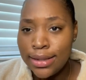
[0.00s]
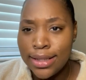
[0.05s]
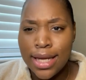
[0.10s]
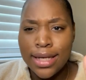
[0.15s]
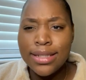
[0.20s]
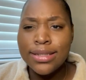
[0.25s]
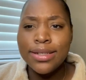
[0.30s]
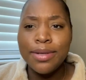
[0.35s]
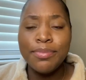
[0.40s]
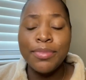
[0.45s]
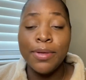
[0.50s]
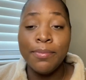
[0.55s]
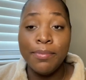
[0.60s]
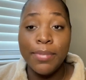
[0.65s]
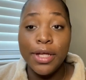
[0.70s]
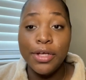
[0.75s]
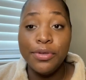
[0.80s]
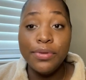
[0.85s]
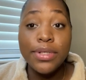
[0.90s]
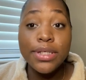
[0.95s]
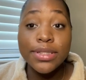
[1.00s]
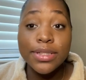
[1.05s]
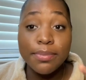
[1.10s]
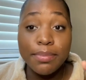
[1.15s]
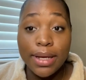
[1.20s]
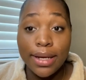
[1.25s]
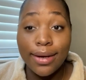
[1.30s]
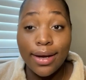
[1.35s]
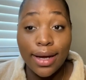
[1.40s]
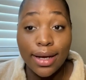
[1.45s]
That is something big. You need to
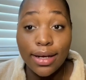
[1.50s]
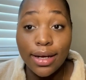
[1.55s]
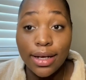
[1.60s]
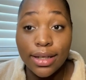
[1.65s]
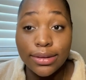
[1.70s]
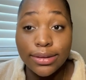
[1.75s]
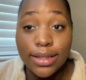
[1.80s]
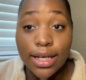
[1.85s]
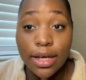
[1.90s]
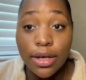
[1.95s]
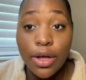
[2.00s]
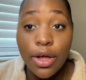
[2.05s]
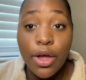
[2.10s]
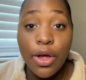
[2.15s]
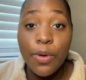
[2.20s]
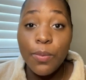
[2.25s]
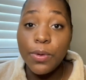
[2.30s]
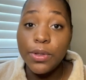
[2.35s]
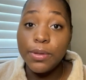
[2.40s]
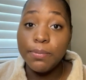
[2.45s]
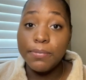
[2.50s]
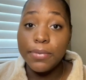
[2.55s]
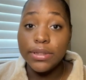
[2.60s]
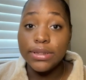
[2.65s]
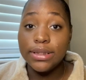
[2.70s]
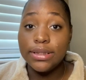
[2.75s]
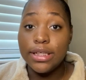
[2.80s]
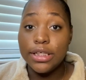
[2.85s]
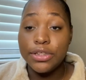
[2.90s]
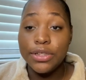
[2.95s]
make eye contact with the
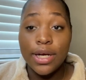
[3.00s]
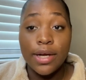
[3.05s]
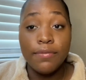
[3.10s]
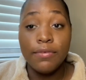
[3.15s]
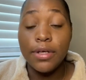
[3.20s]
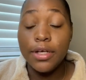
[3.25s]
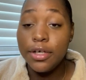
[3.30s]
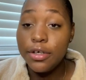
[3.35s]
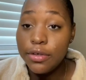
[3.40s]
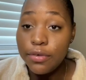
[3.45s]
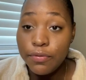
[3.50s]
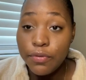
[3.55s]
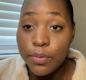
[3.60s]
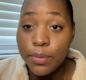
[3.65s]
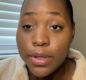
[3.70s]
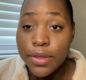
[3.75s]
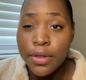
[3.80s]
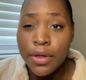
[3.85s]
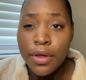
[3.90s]
person that you're having an interview